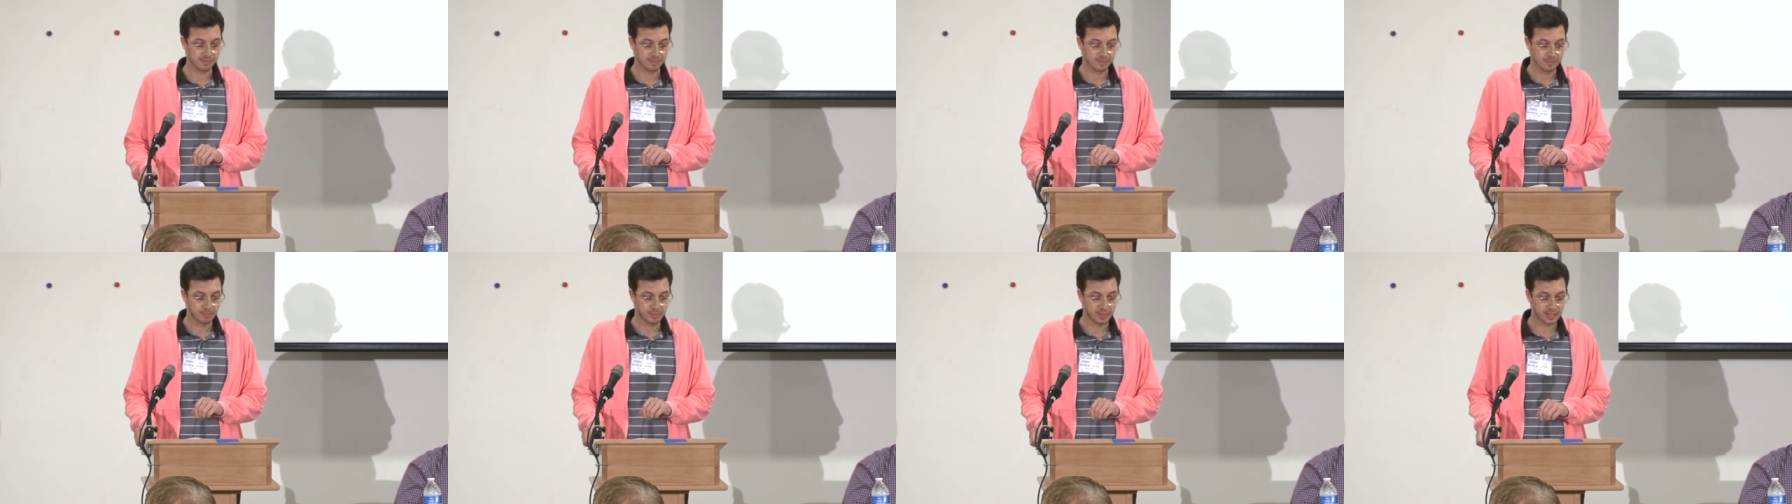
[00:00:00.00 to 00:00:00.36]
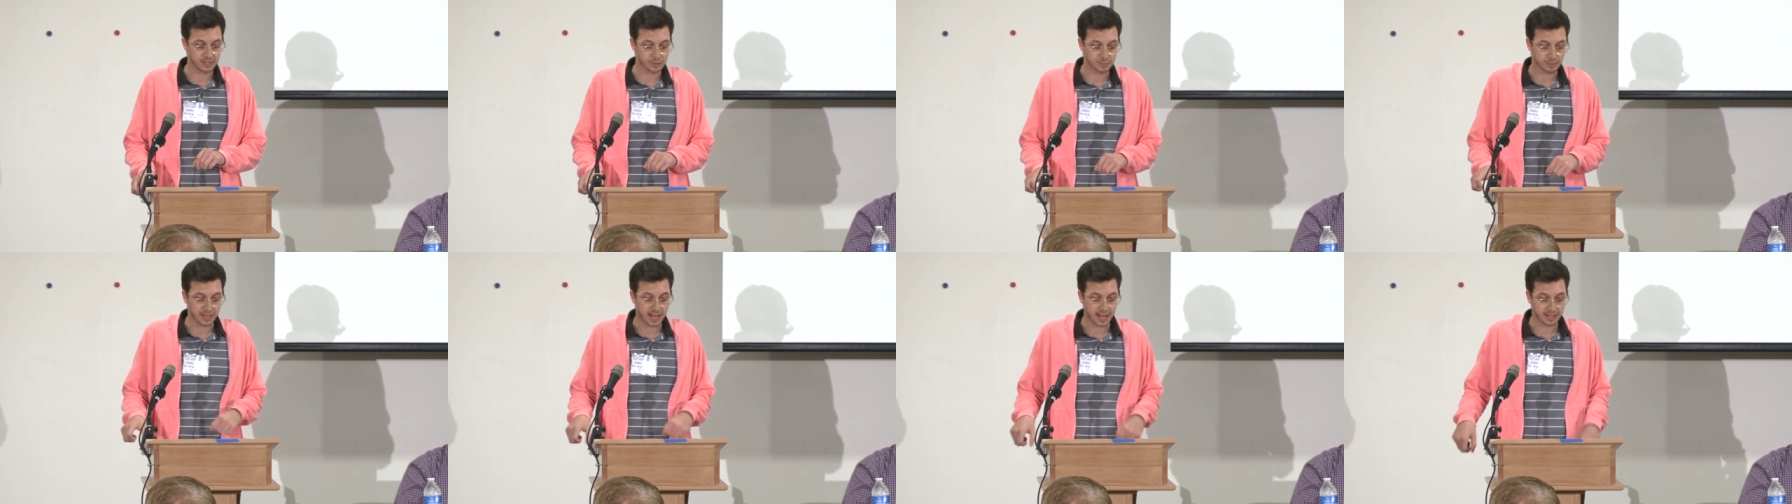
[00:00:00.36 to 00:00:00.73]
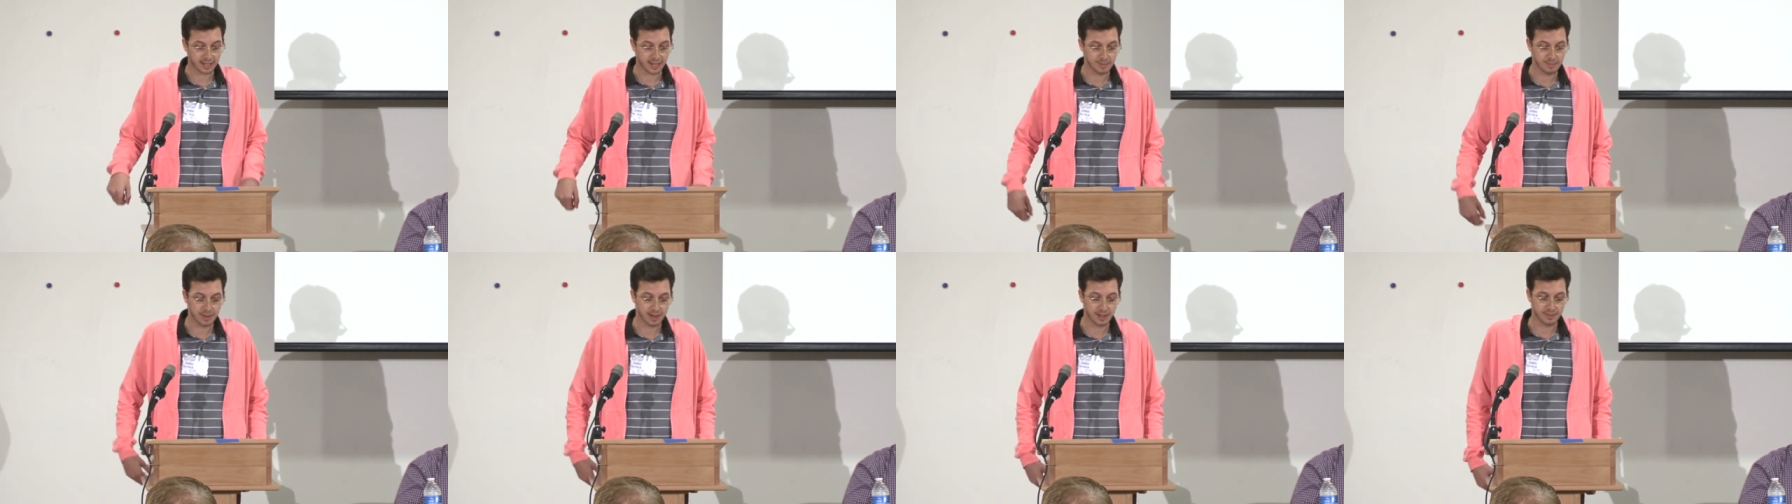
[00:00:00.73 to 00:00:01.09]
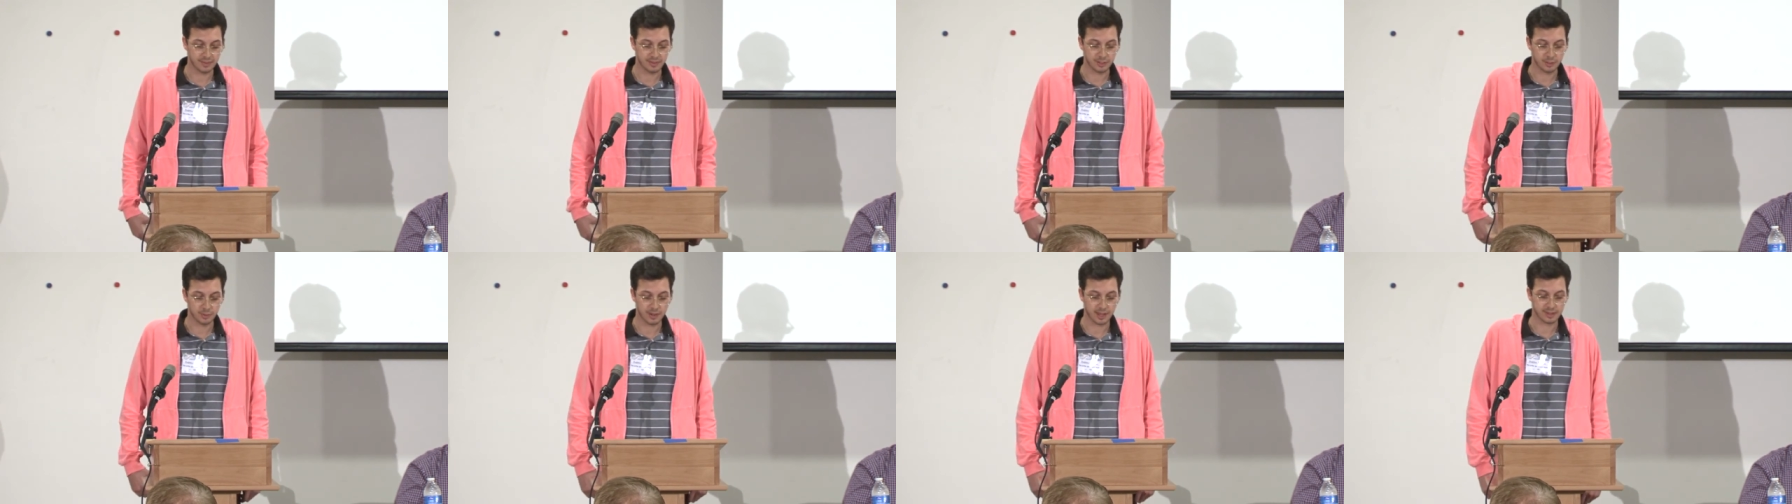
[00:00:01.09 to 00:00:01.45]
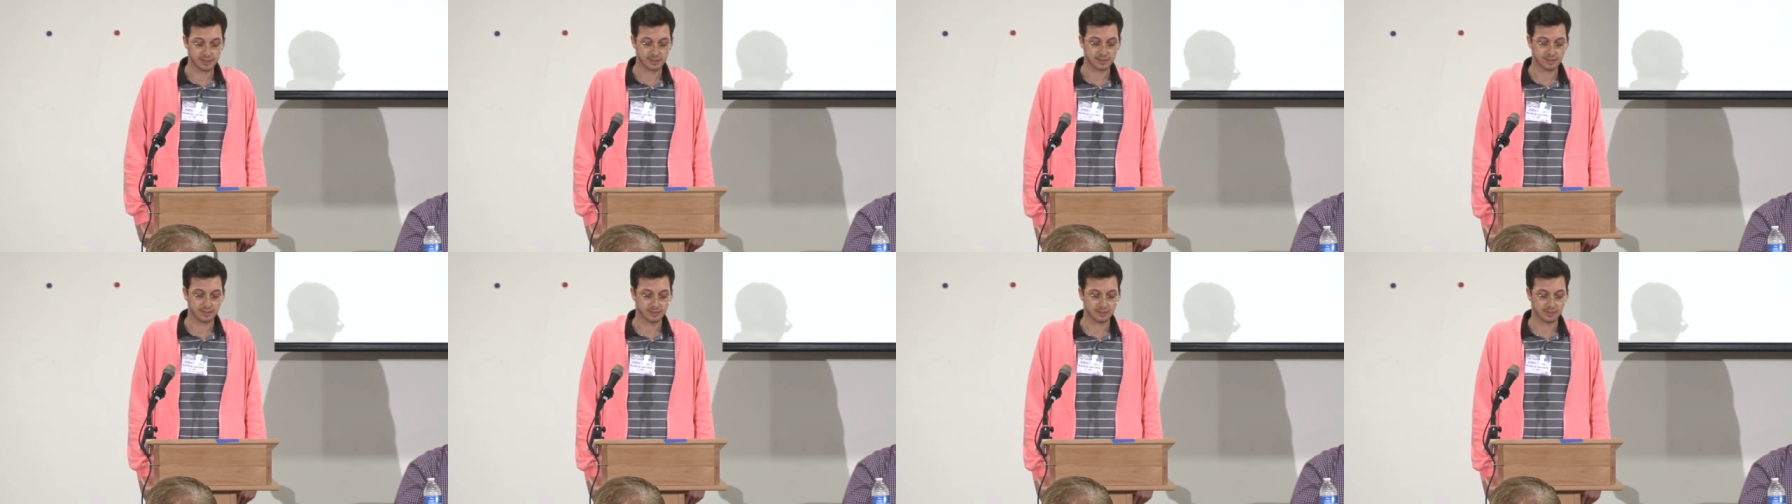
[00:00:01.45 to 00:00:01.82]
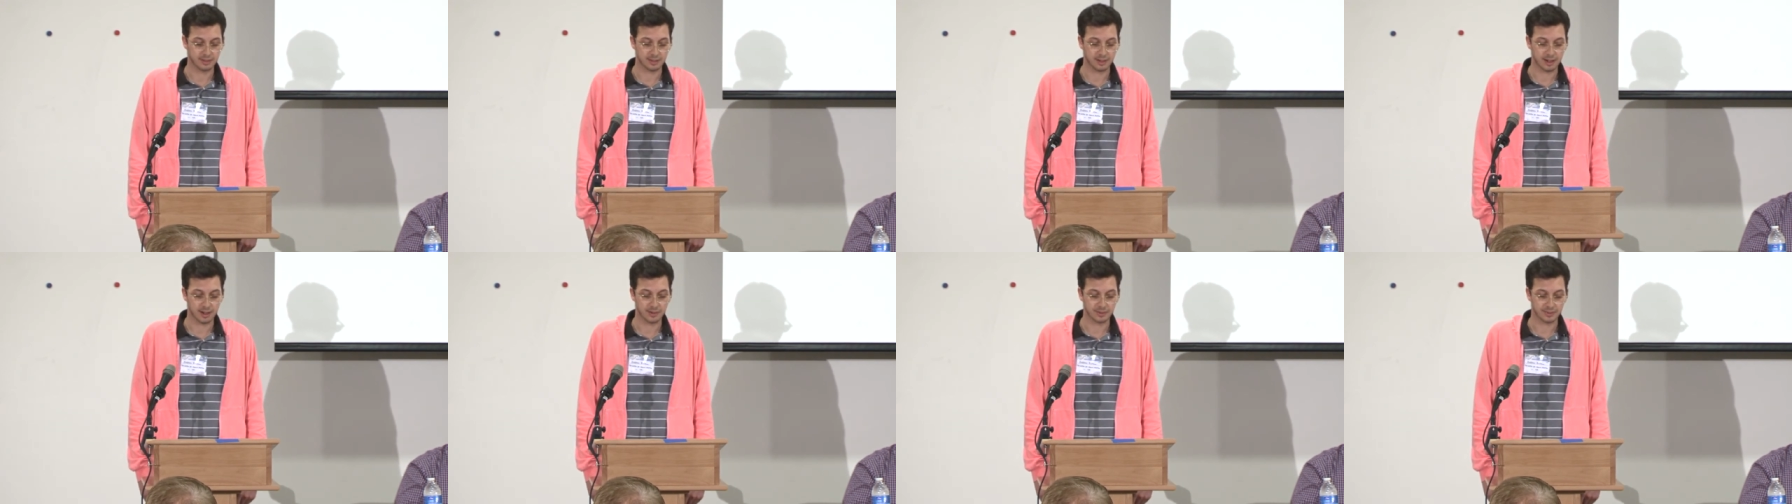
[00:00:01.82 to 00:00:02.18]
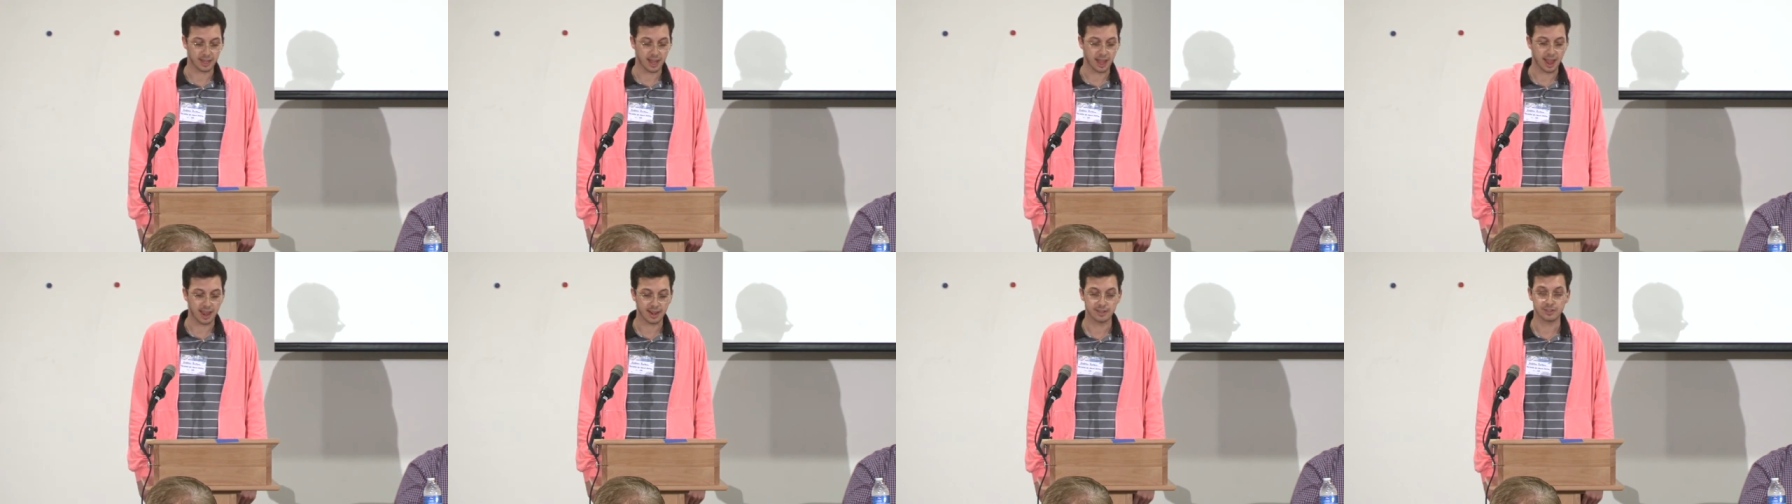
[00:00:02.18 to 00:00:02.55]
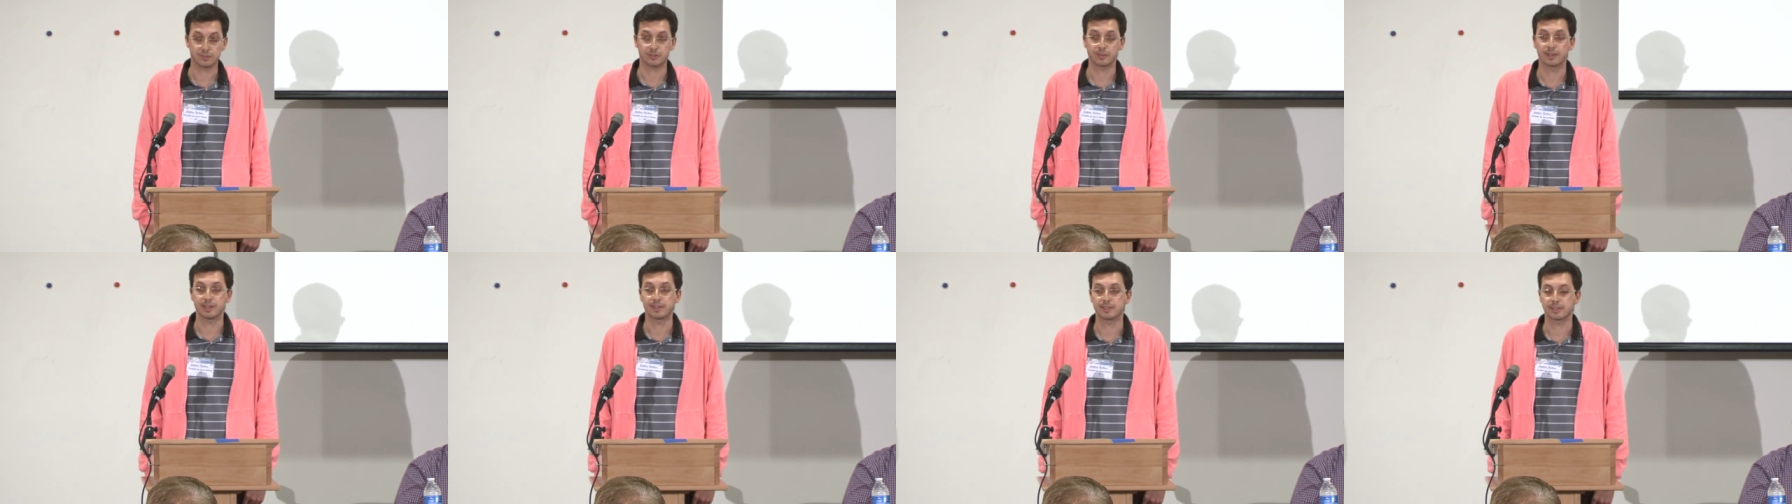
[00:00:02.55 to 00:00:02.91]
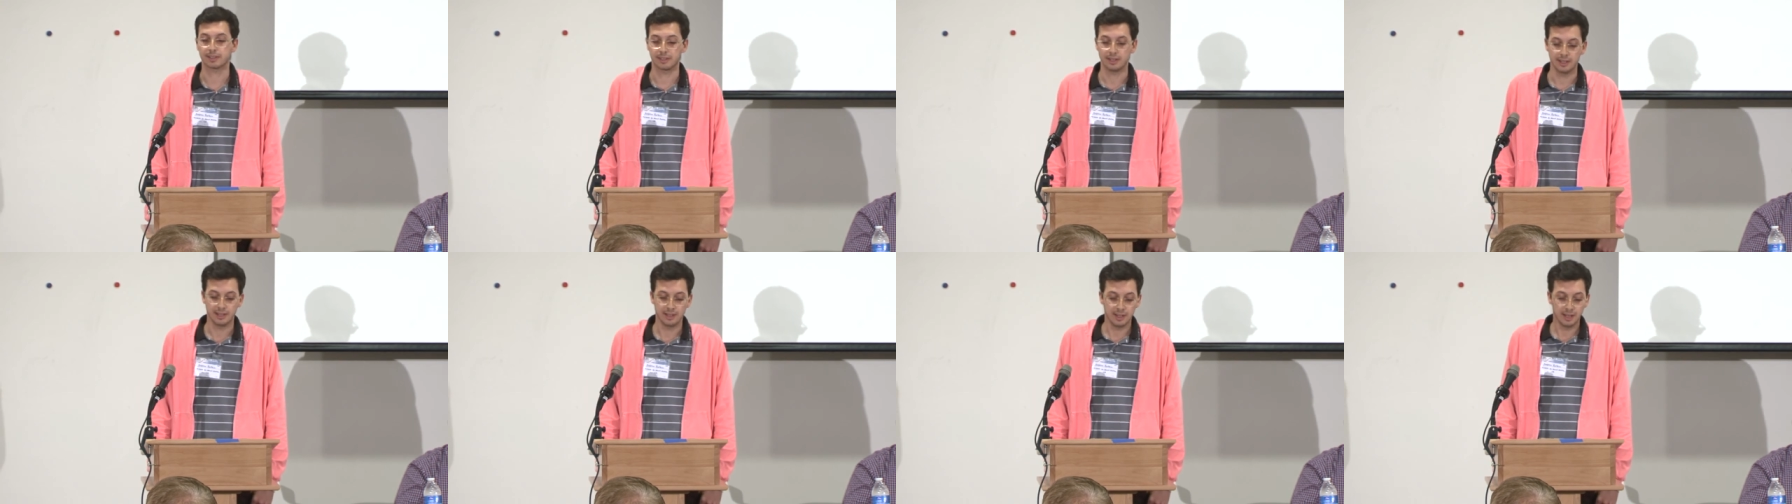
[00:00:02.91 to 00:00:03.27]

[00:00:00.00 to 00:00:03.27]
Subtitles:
because black gay men in the US are at the highest risk